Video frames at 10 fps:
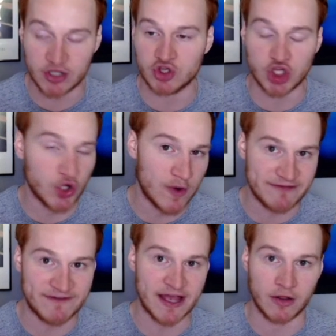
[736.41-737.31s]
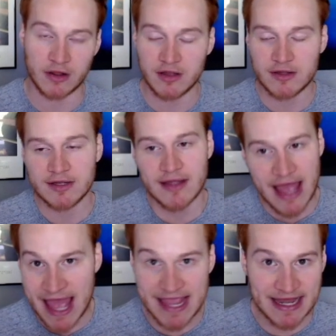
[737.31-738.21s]
Louisville,
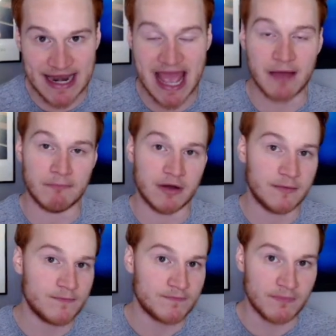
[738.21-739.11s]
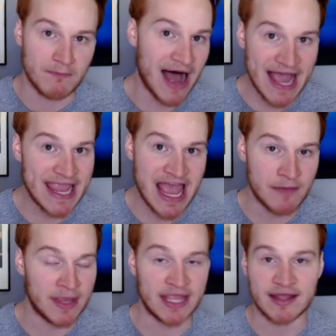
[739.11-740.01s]
A&M,
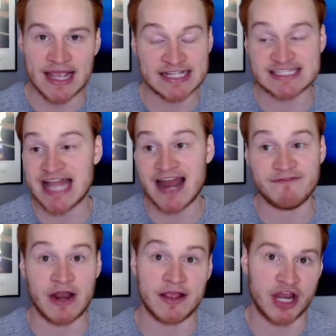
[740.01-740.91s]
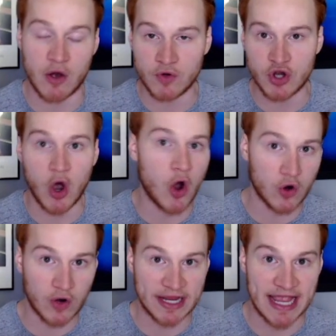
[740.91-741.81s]
Miami, it's not even, you know,
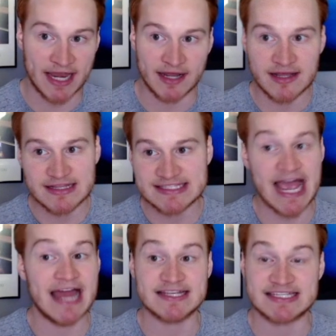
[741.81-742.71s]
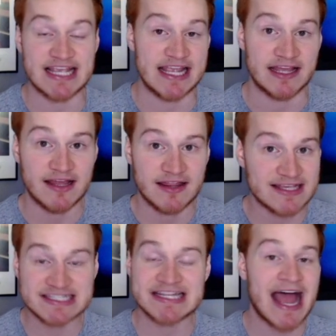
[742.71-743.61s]
Oregon, Tennessee, this
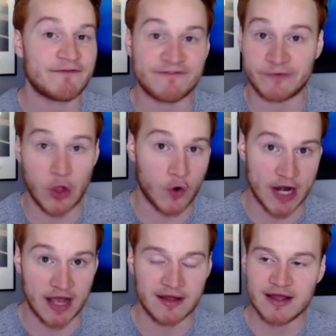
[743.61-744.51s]
is not Florida.